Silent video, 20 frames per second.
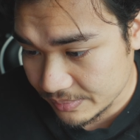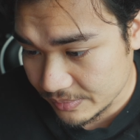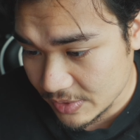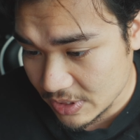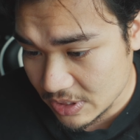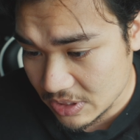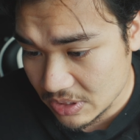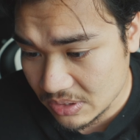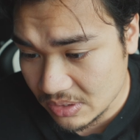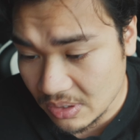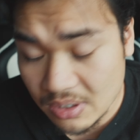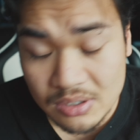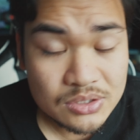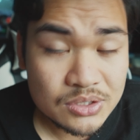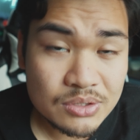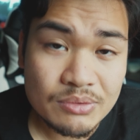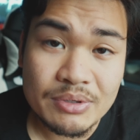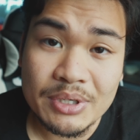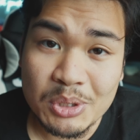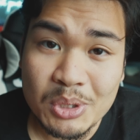It's
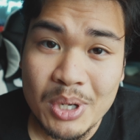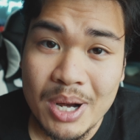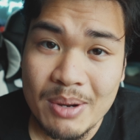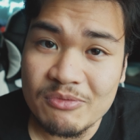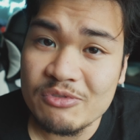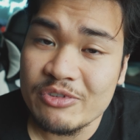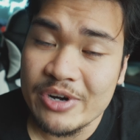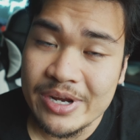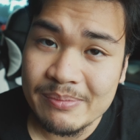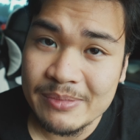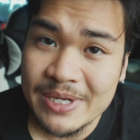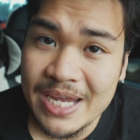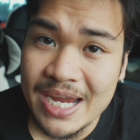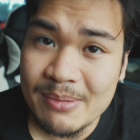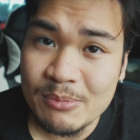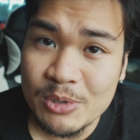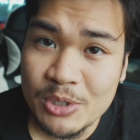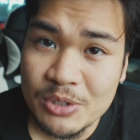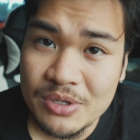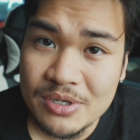also a crop frame
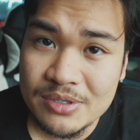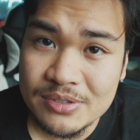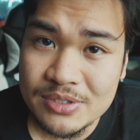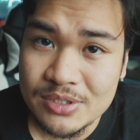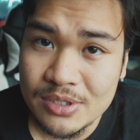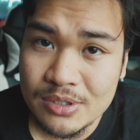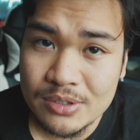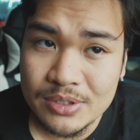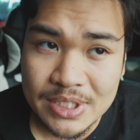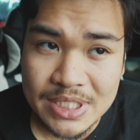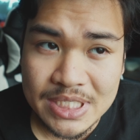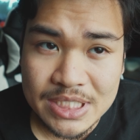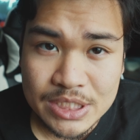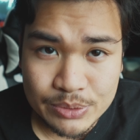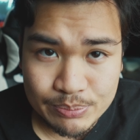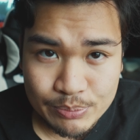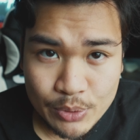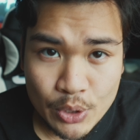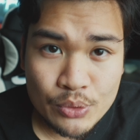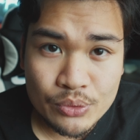camera though, so
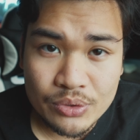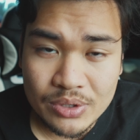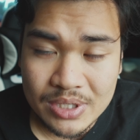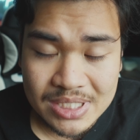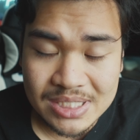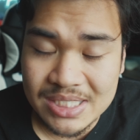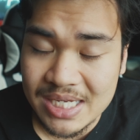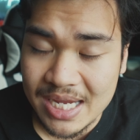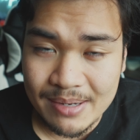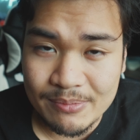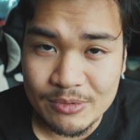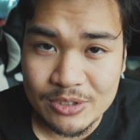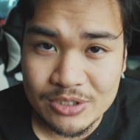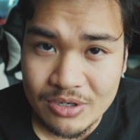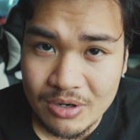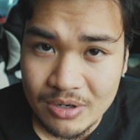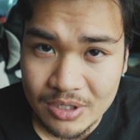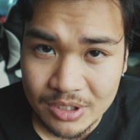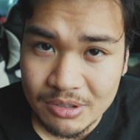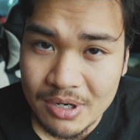both these cameras
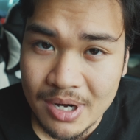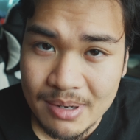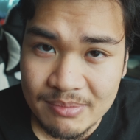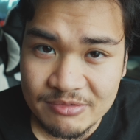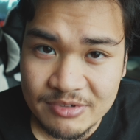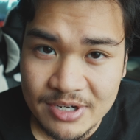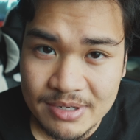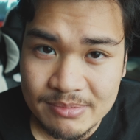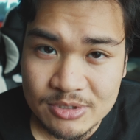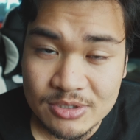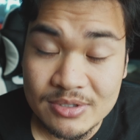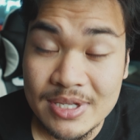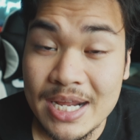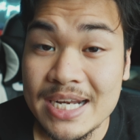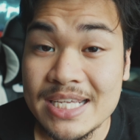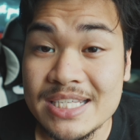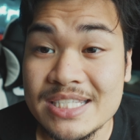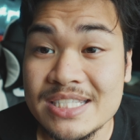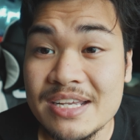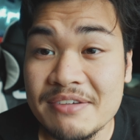are crop frame, so that
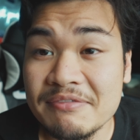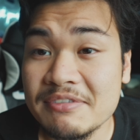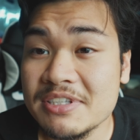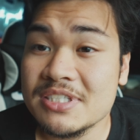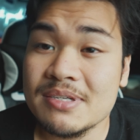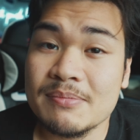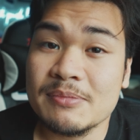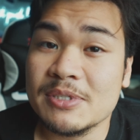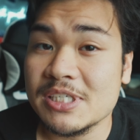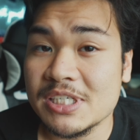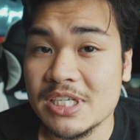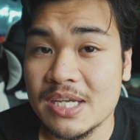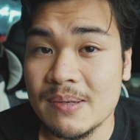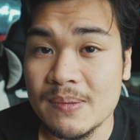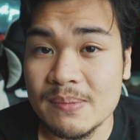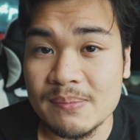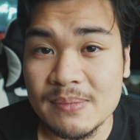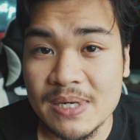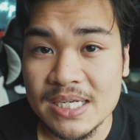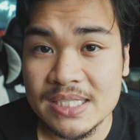is definitely something to
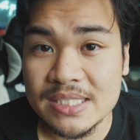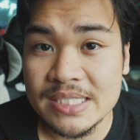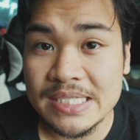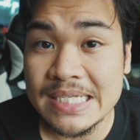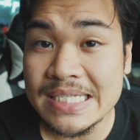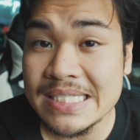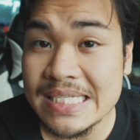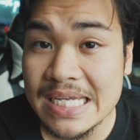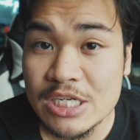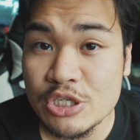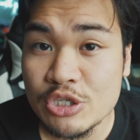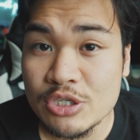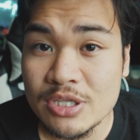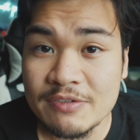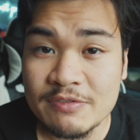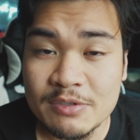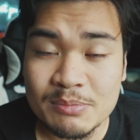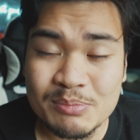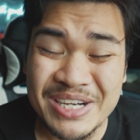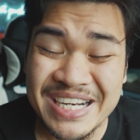keep in mind. It is entry
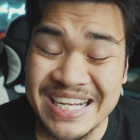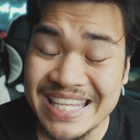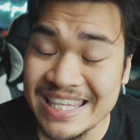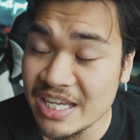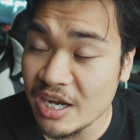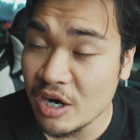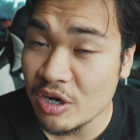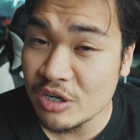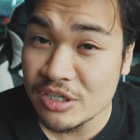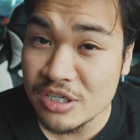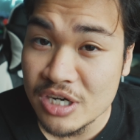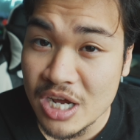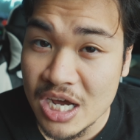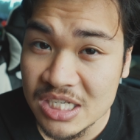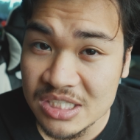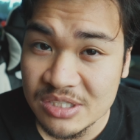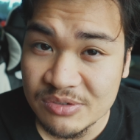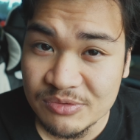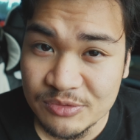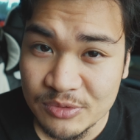level, but they are
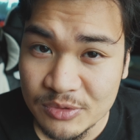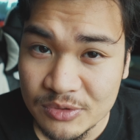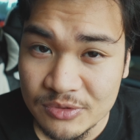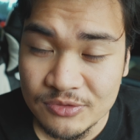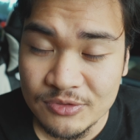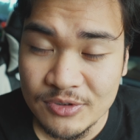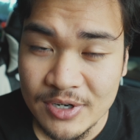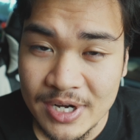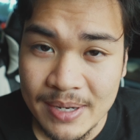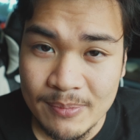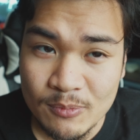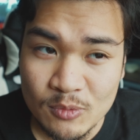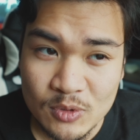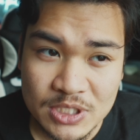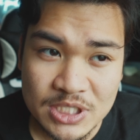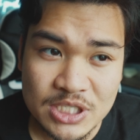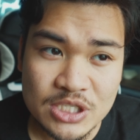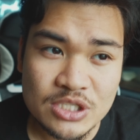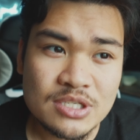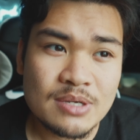not full frame,
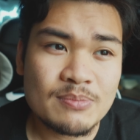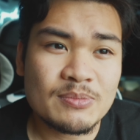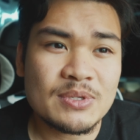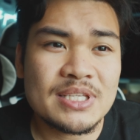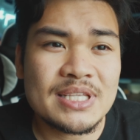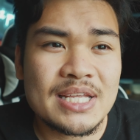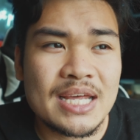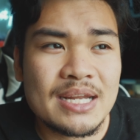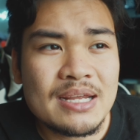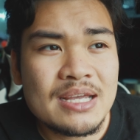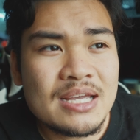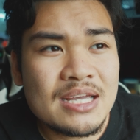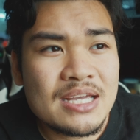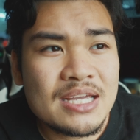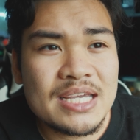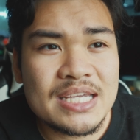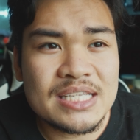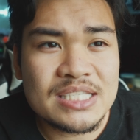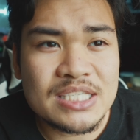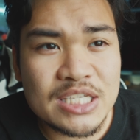which is something that
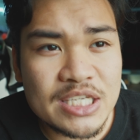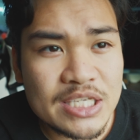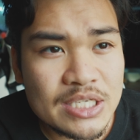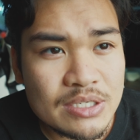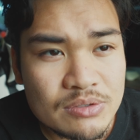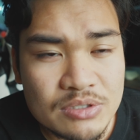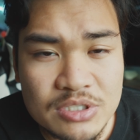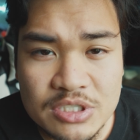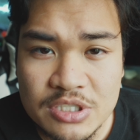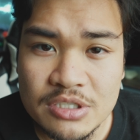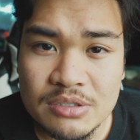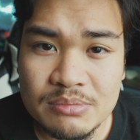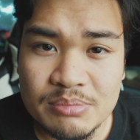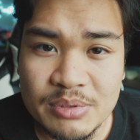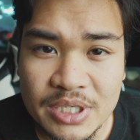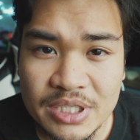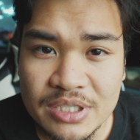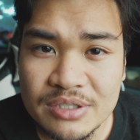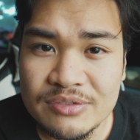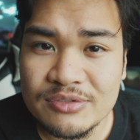is a huge deal
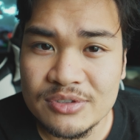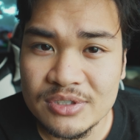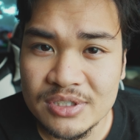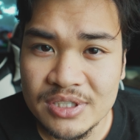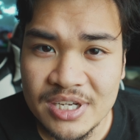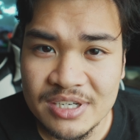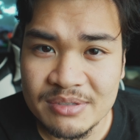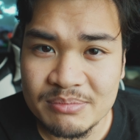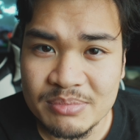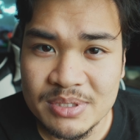breaker for a lot of